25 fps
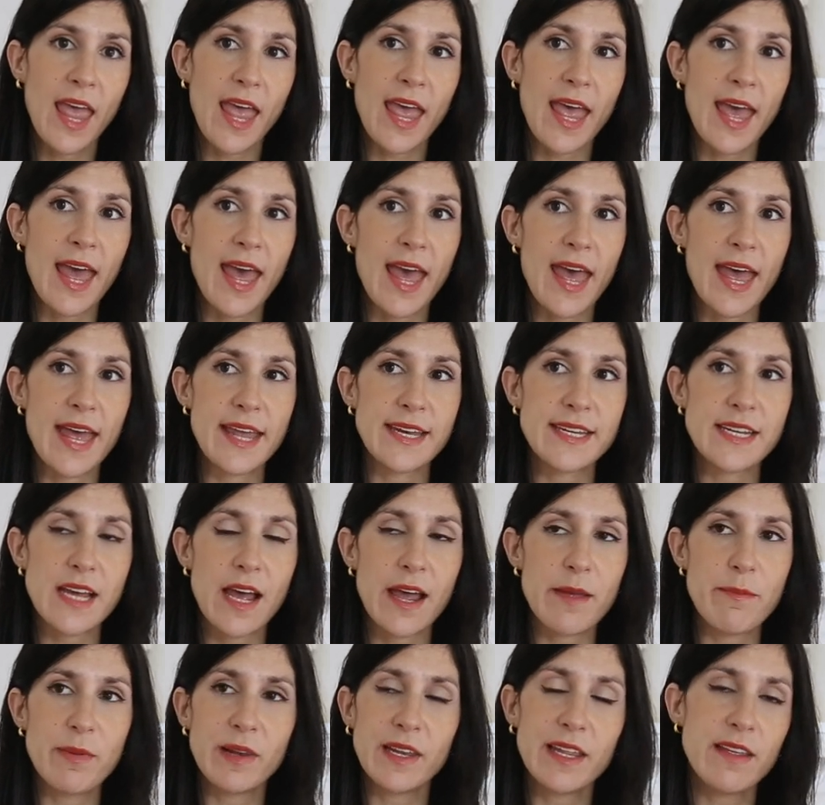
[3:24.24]
And
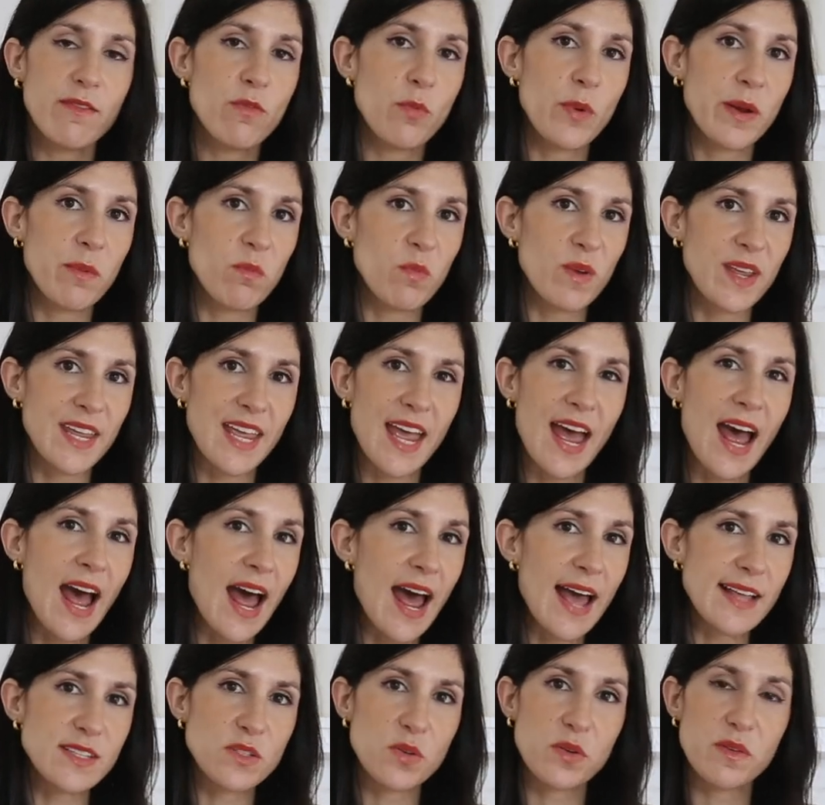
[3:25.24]
I believe when we
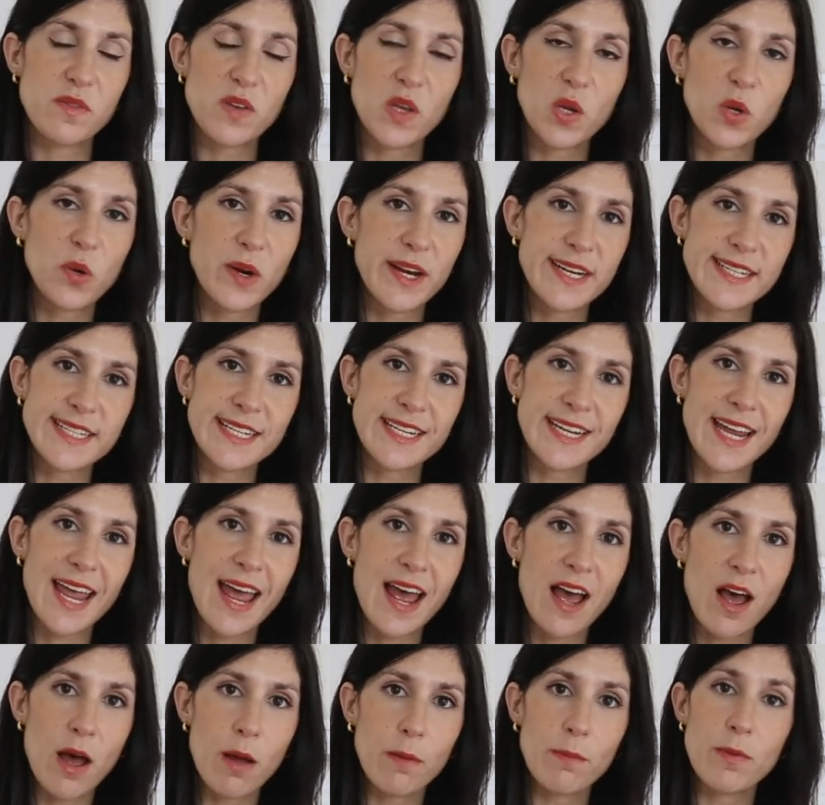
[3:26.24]
are sort of curating
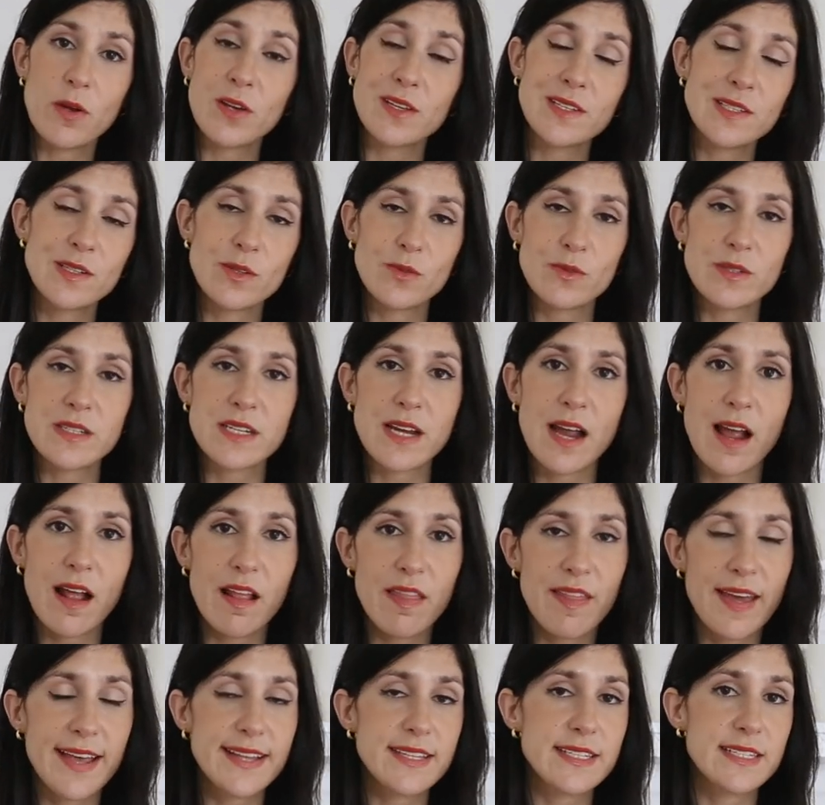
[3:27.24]
our personal
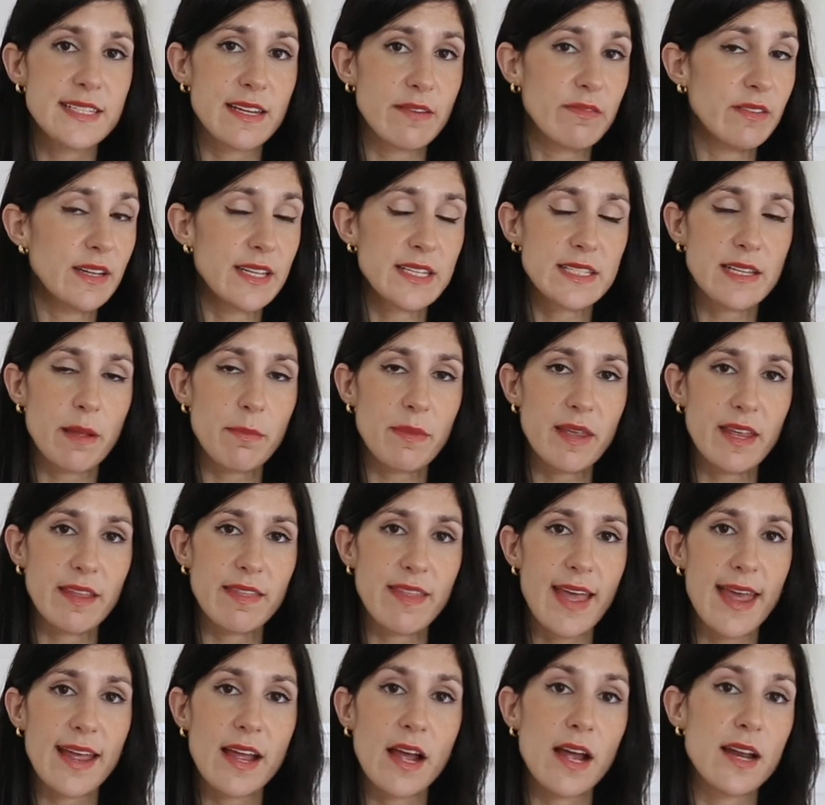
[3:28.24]
style, that's definitely
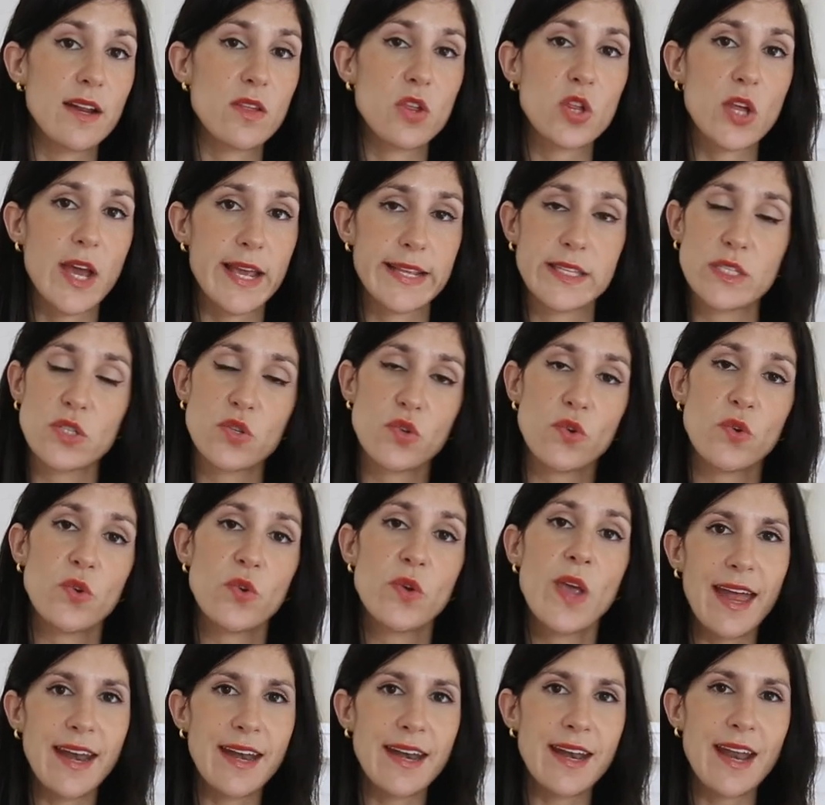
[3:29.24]
something that kind of shines
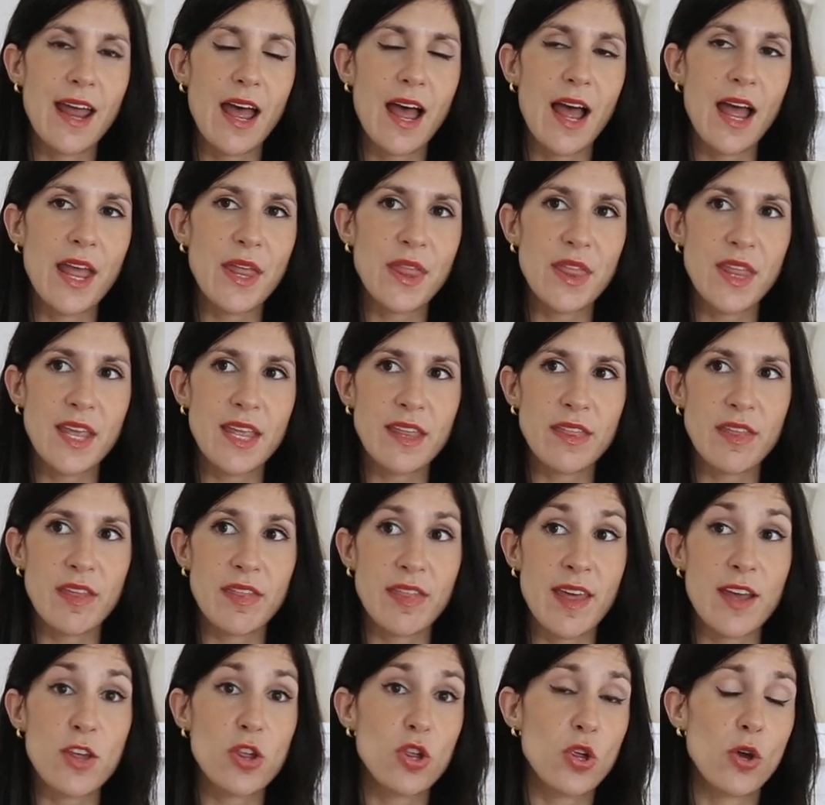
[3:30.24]
through. And I think
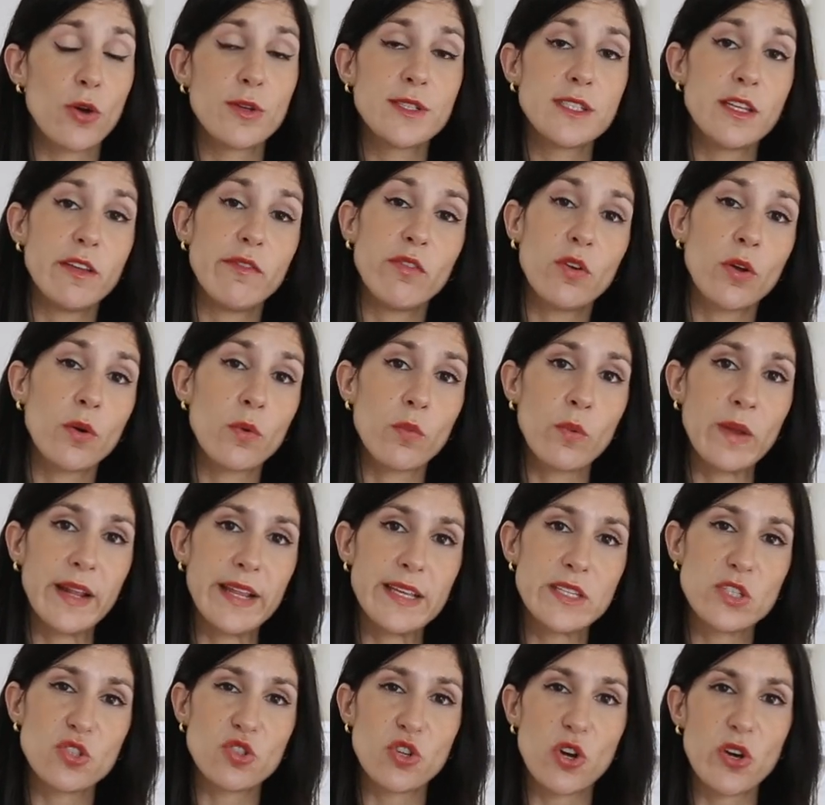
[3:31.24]
that that shows that you've got a
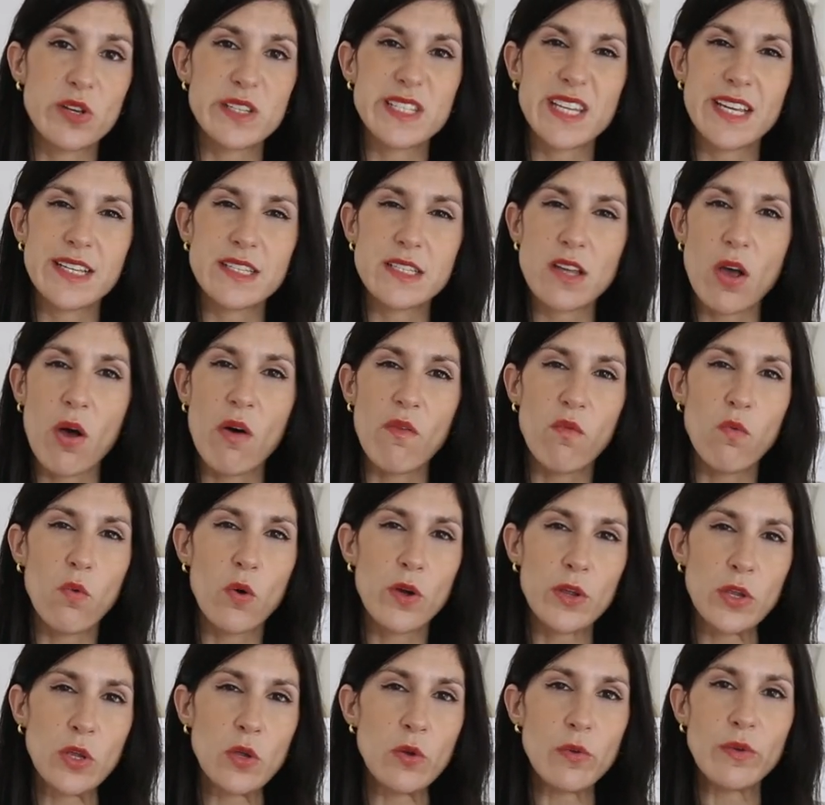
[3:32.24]
really strong sense of
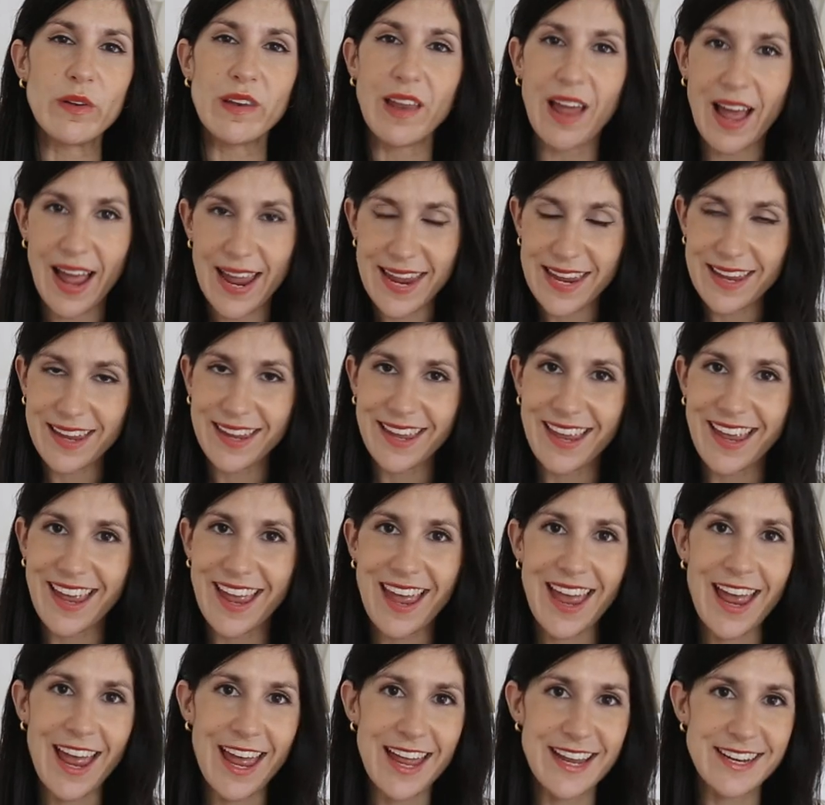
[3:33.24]
what you like.
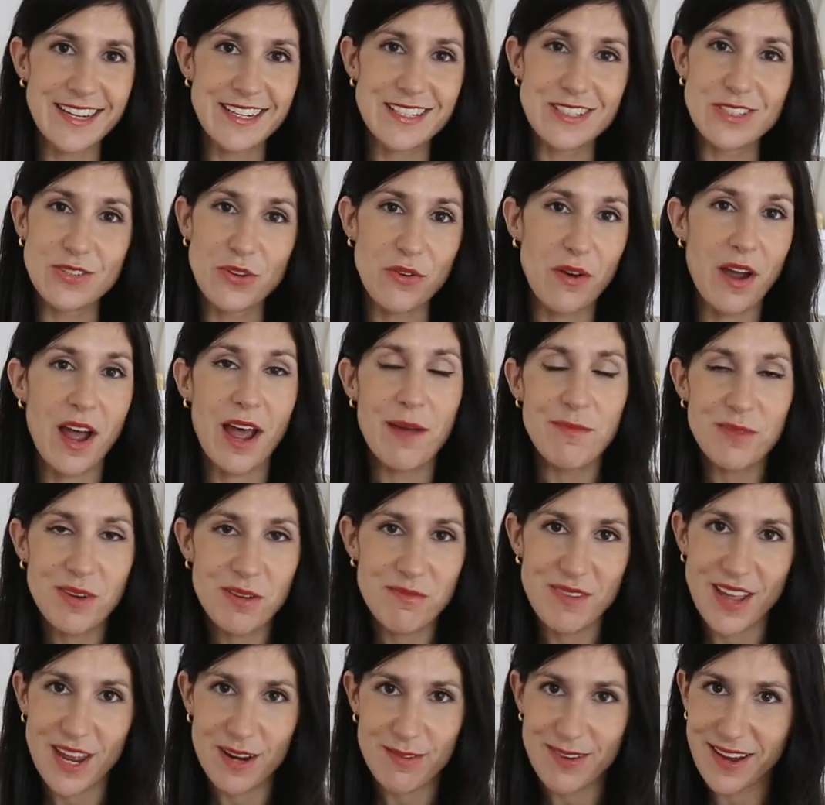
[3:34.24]
And so I'm
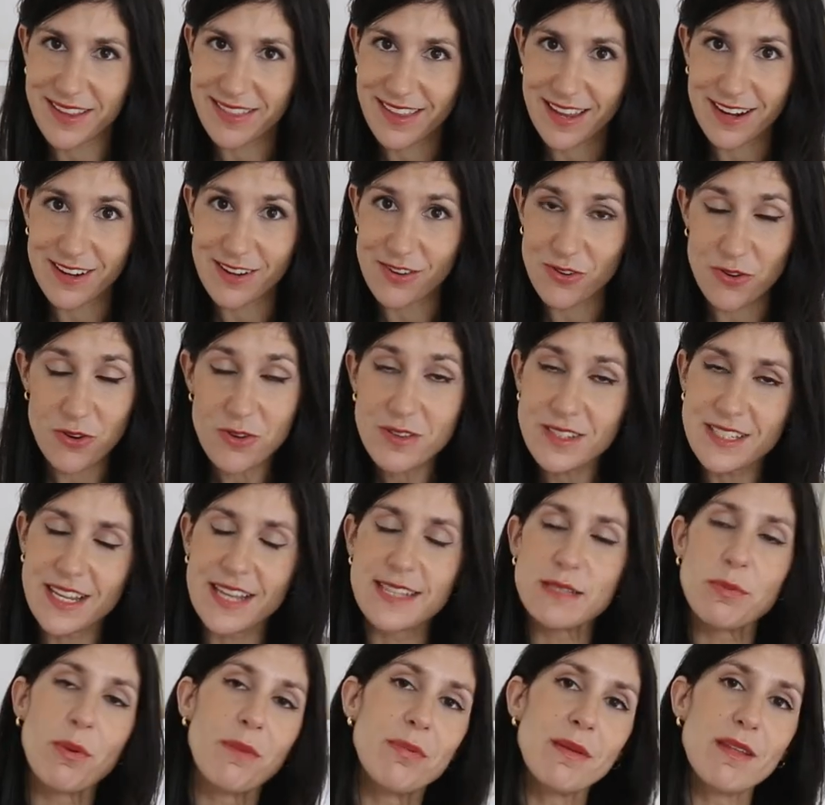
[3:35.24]
not mad about that at all. So
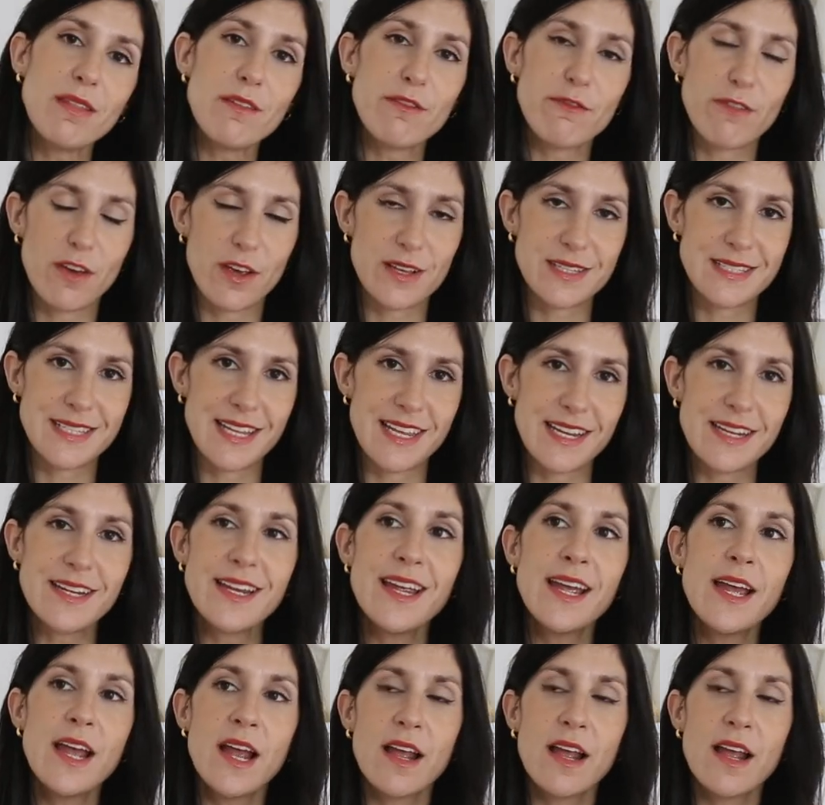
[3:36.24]
that's probably the first thing.